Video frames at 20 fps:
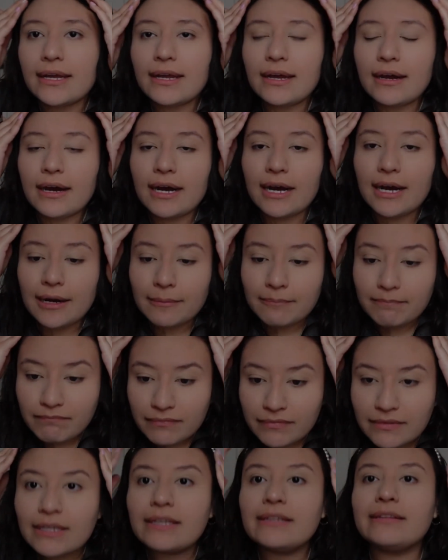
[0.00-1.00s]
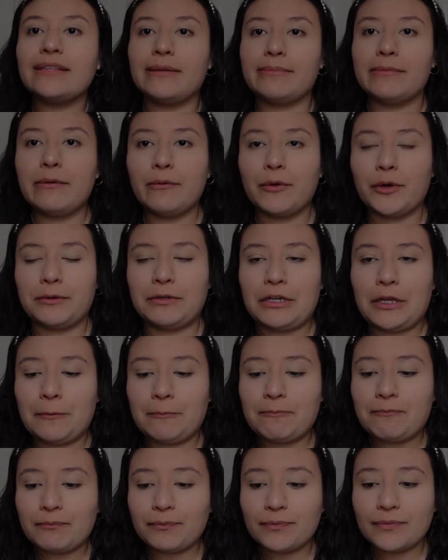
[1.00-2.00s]
Let me warn you.
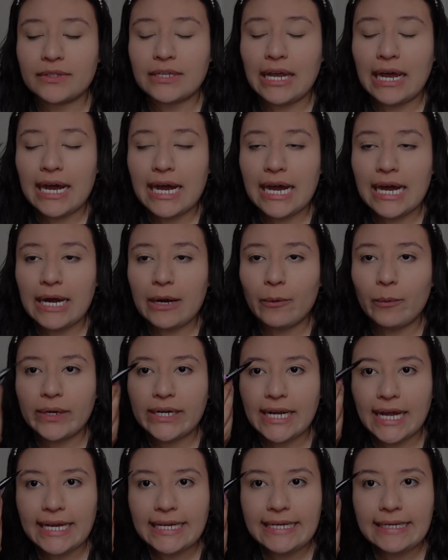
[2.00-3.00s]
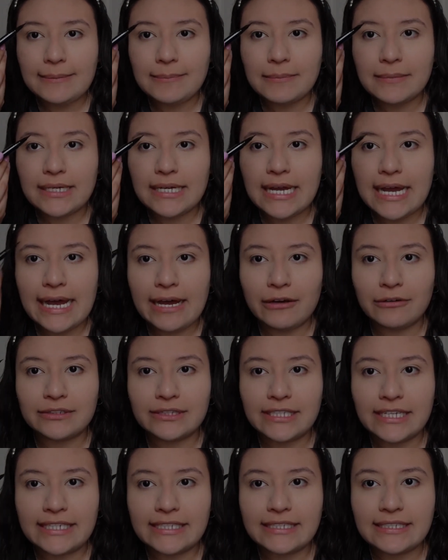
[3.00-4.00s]
When I
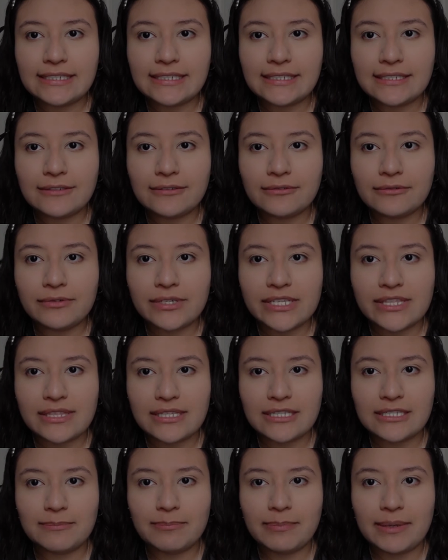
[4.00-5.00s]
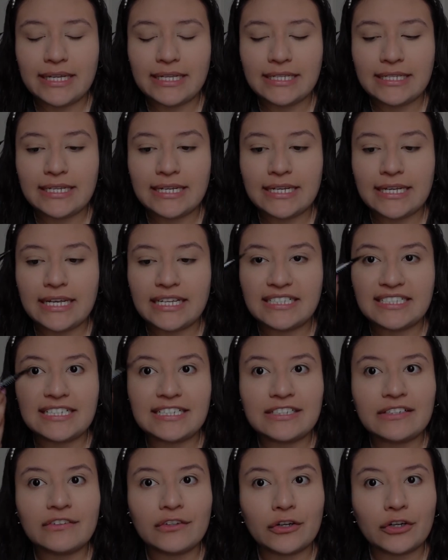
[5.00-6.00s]
outline with this pen, it's
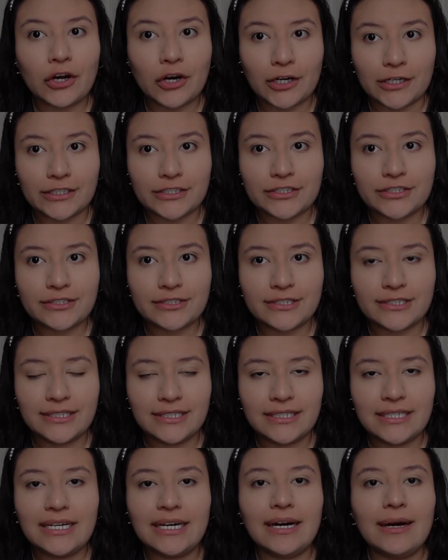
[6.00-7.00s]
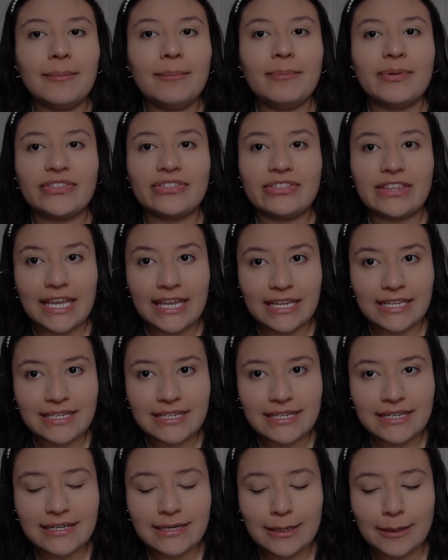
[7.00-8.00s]
gonna look harsh. But
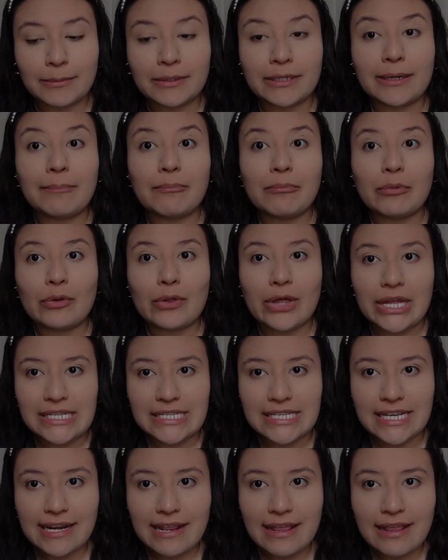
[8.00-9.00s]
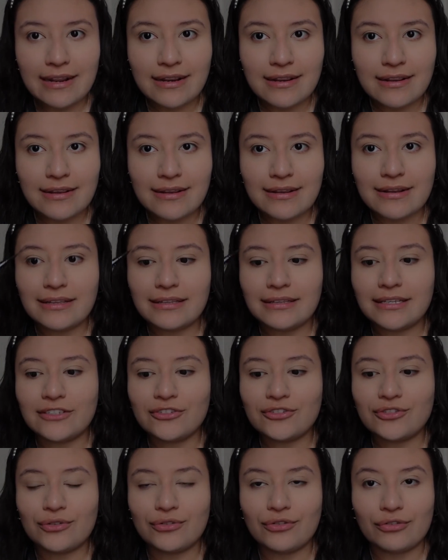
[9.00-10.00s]
then I'm gonna blend it in
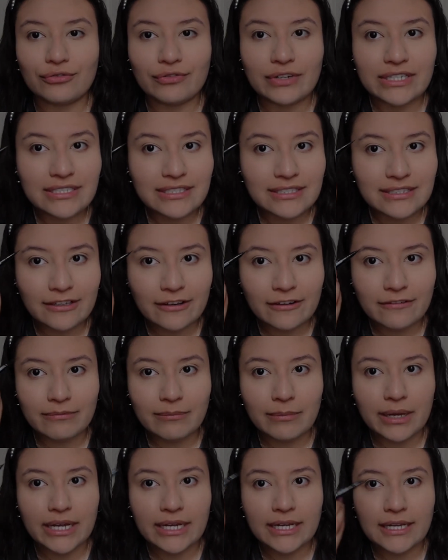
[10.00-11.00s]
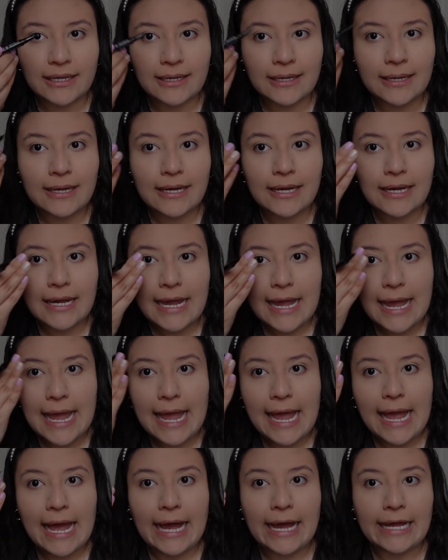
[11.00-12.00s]
into the rest of my
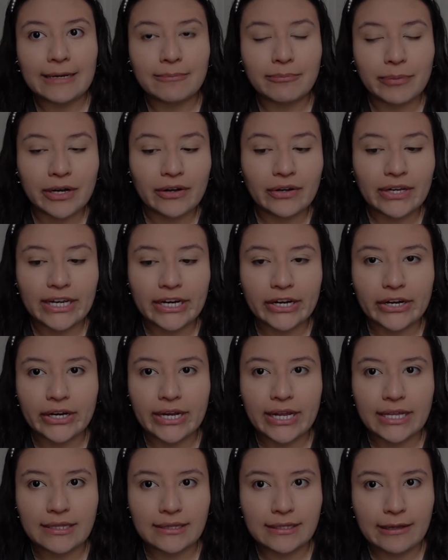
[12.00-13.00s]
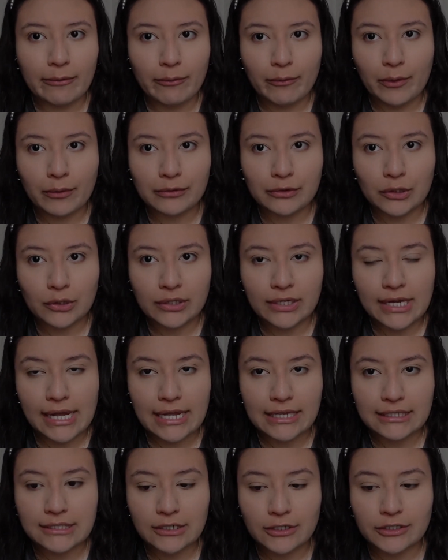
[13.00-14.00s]
eyebrow hair and it won't look
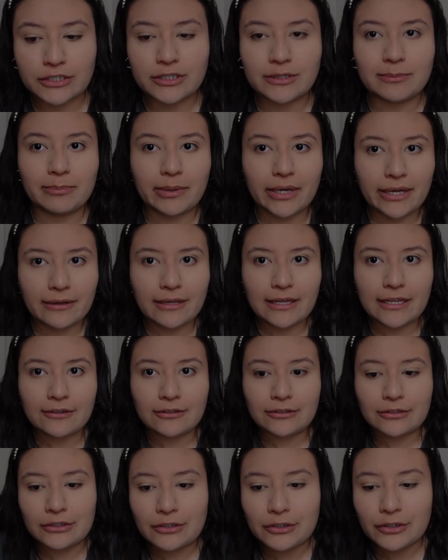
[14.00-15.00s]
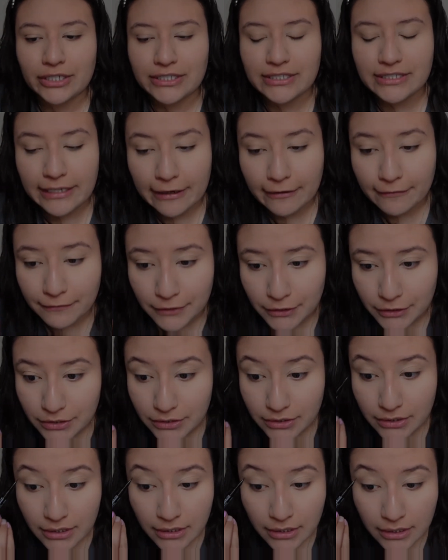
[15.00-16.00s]
as harsh, but it'll look crazy at first.